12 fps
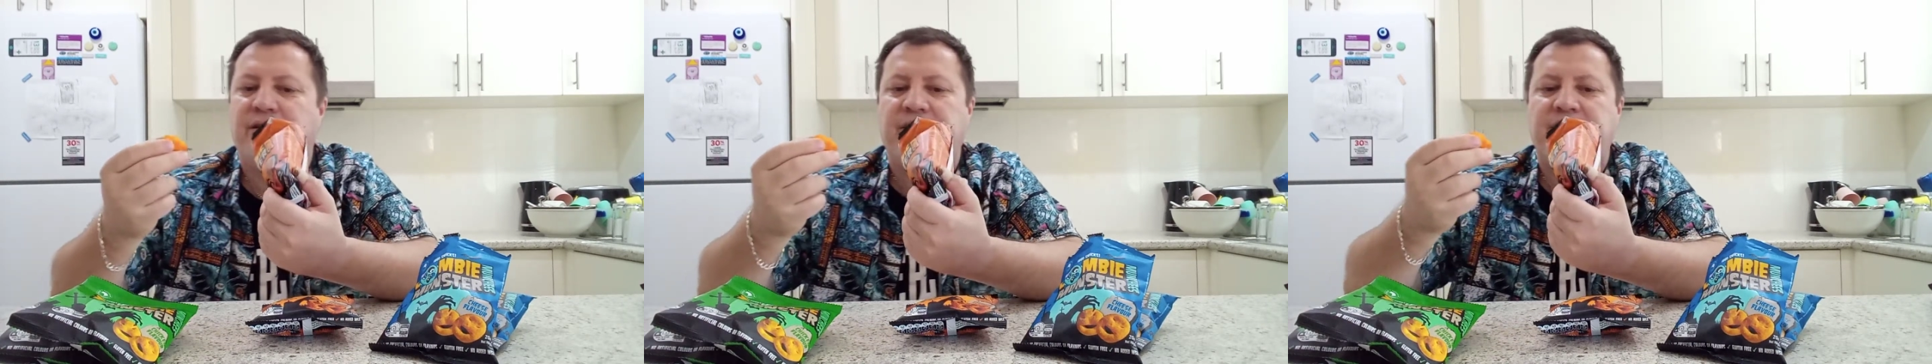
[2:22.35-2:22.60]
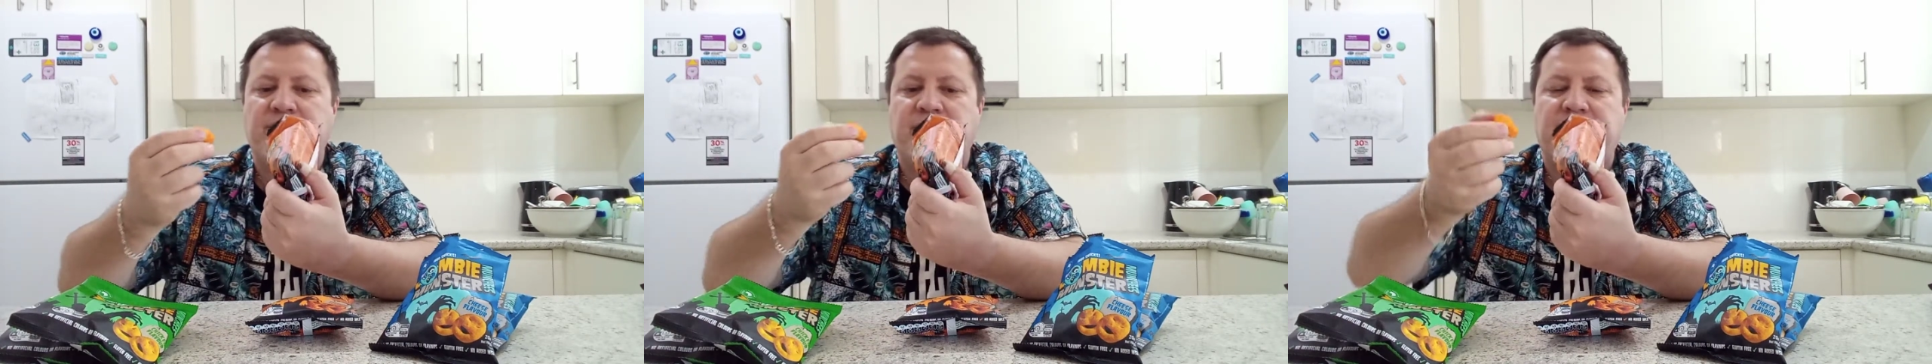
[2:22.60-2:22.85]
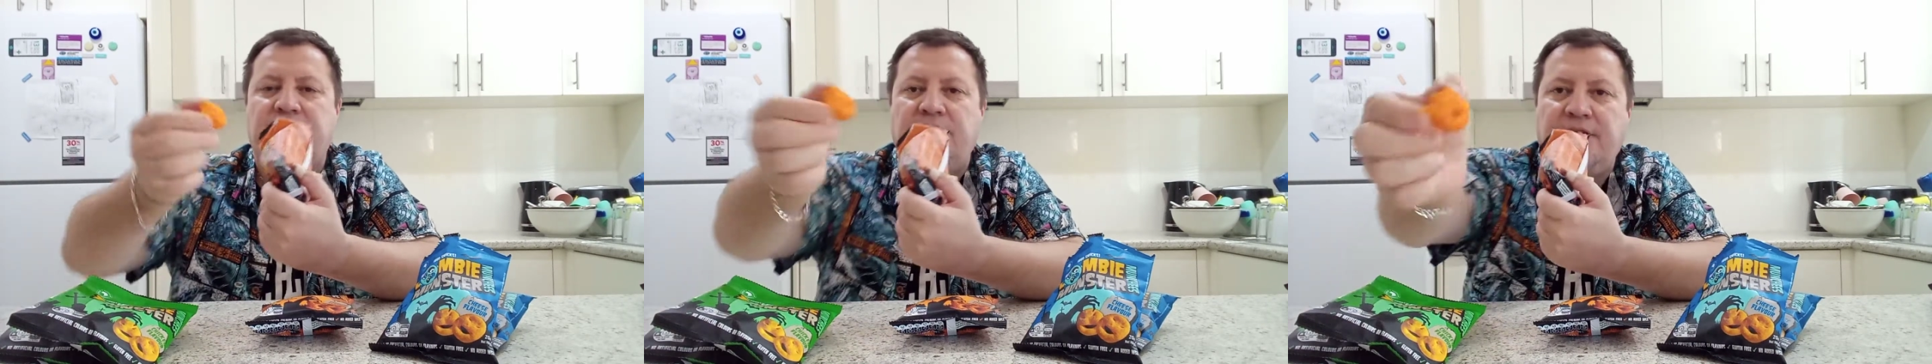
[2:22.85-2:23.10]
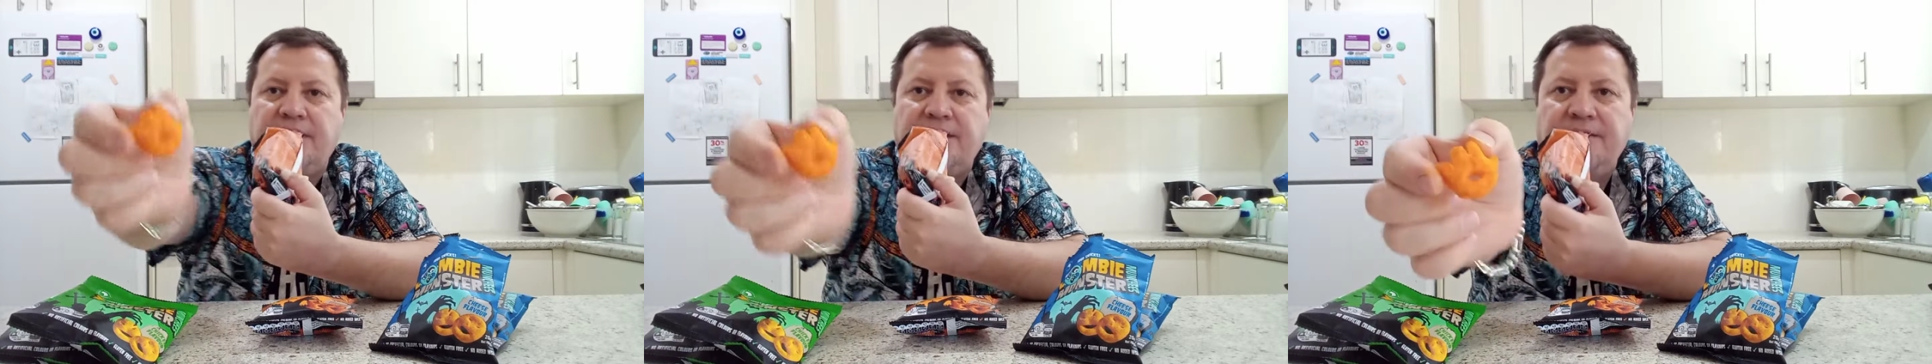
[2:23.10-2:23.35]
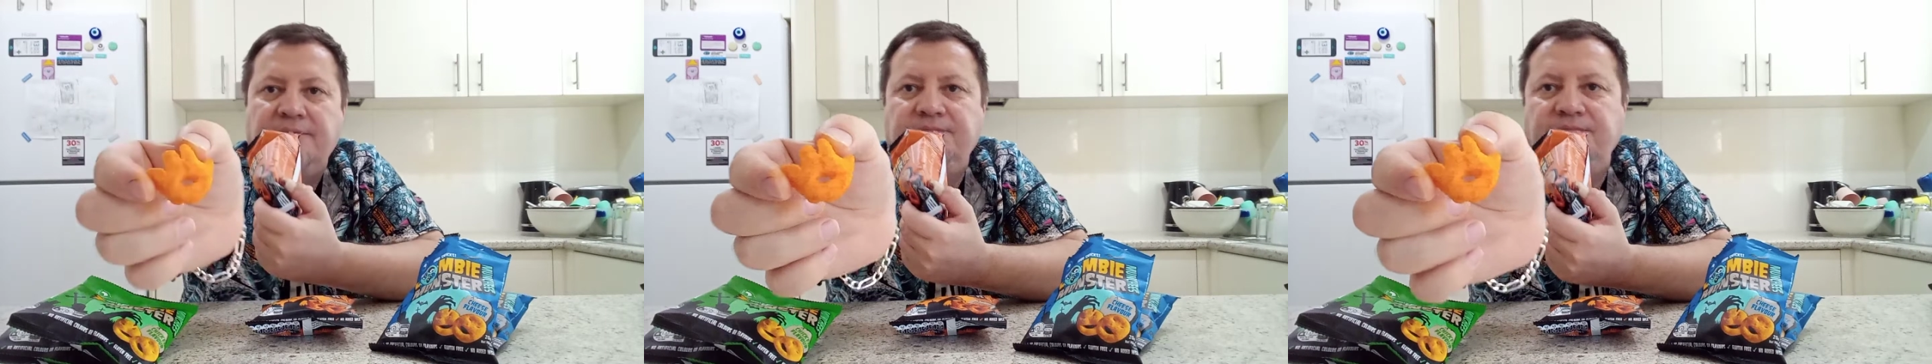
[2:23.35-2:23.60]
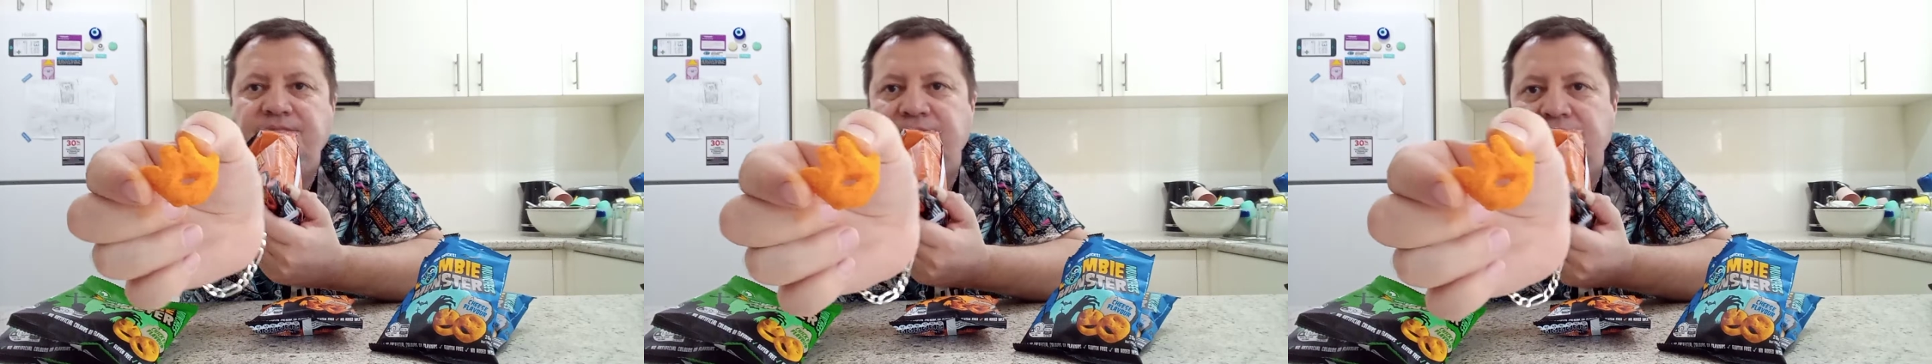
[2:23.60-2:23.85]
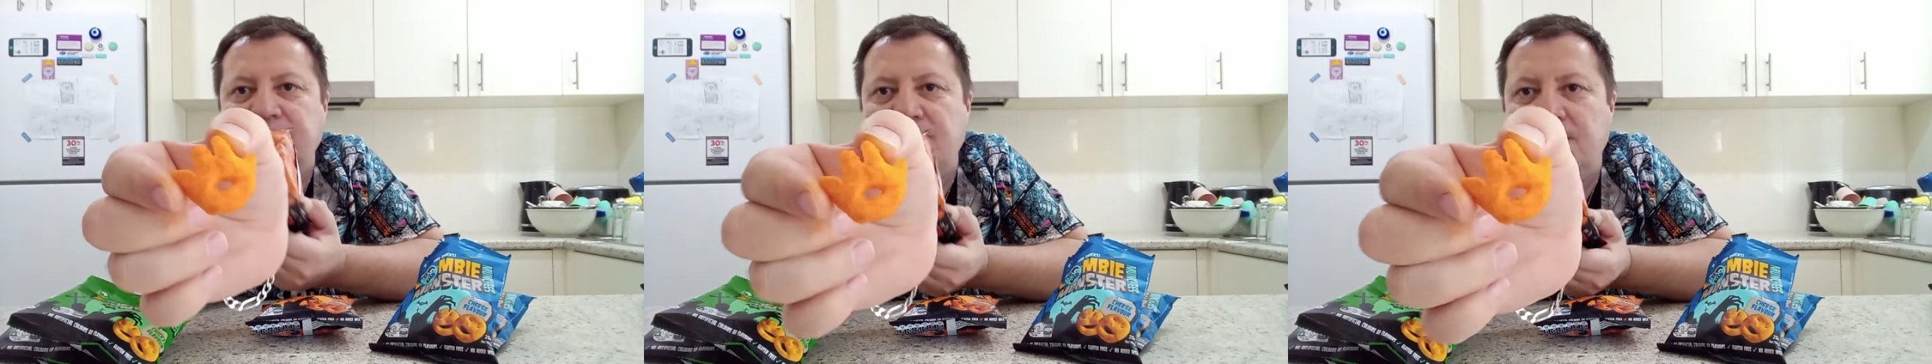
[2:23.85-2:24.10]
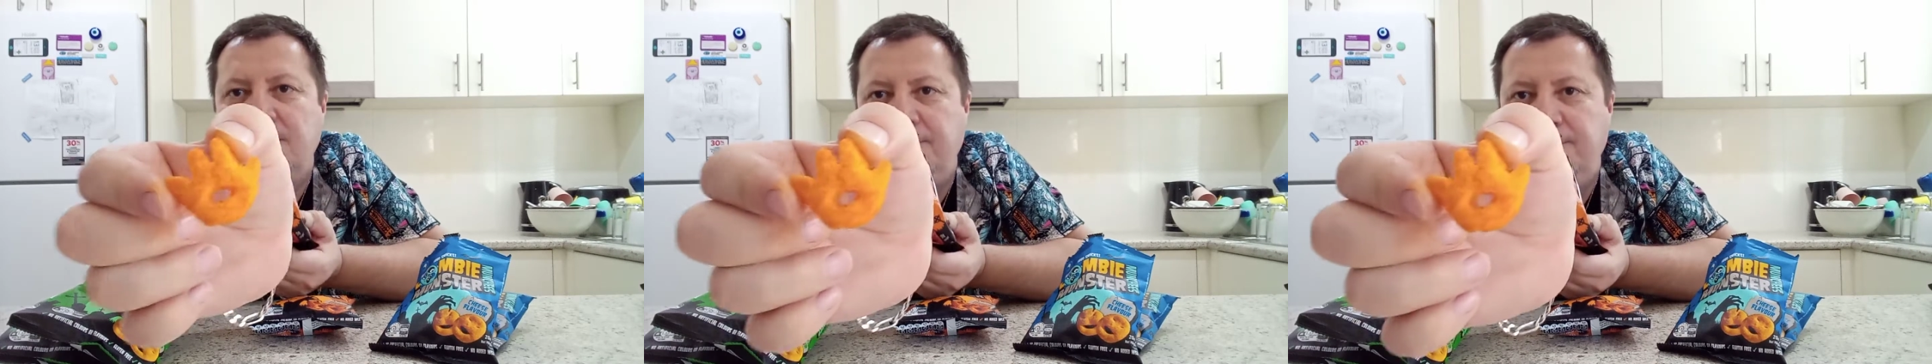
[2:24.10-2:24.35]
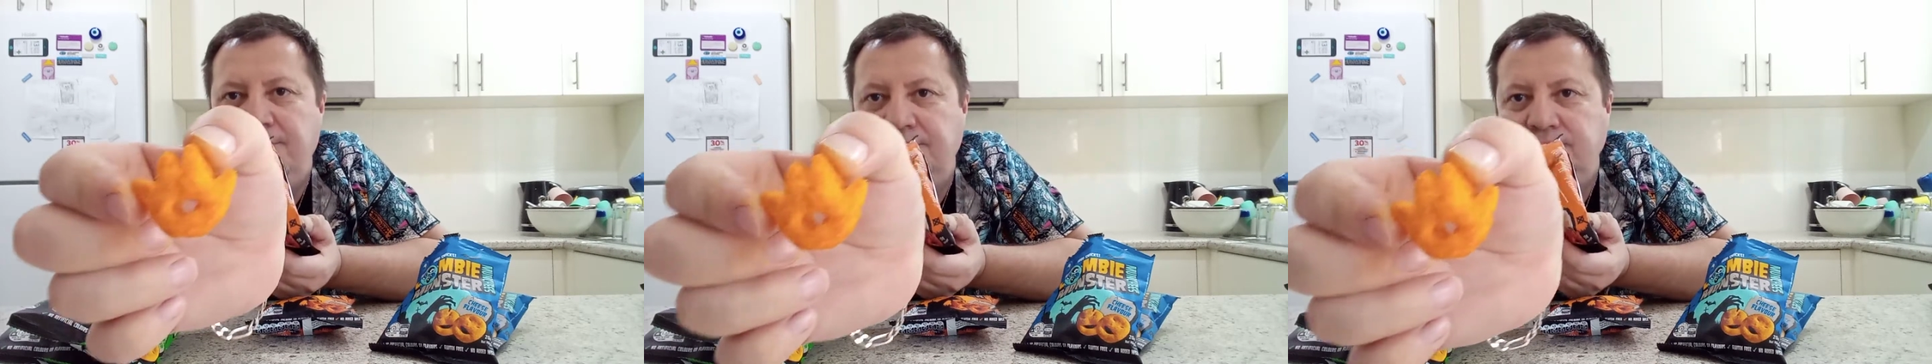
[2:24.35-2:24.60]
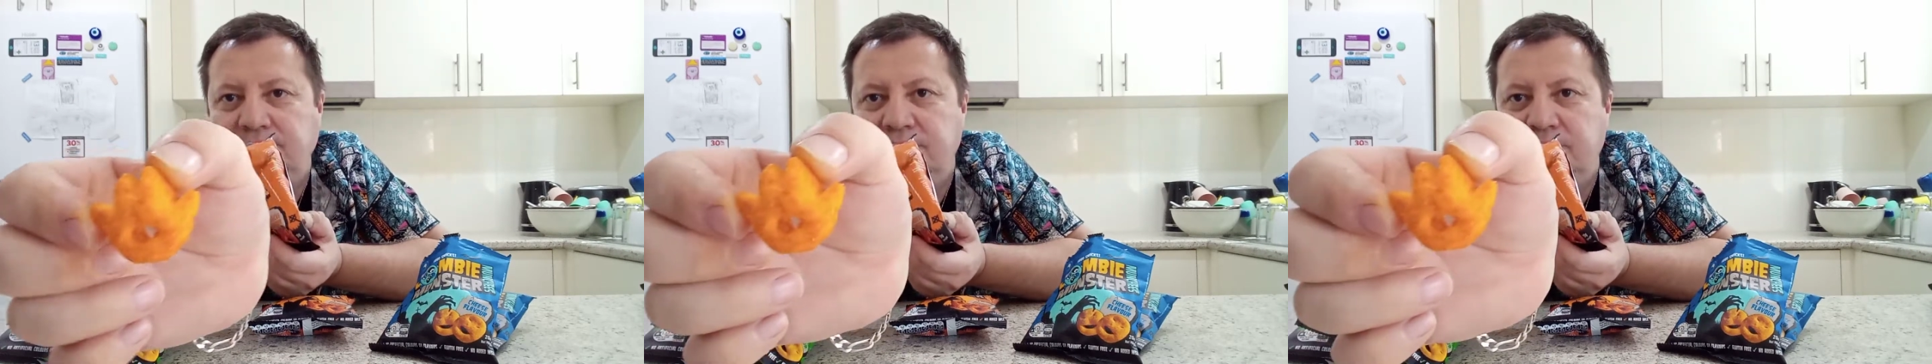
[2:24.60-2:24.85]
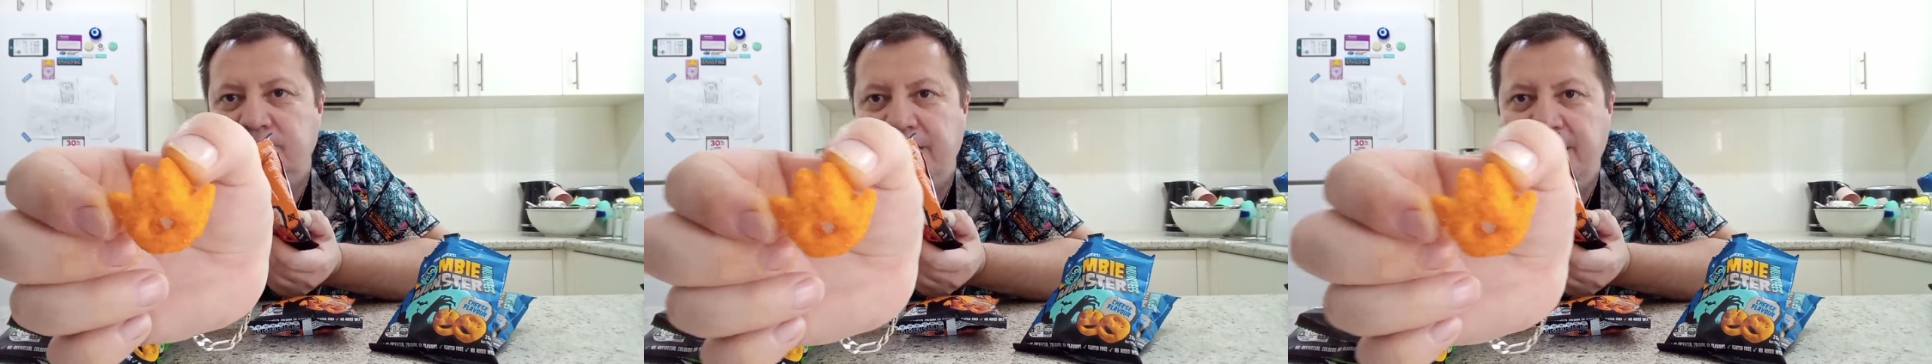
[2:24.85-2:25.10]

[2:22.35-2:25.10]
Oh, these ones are like little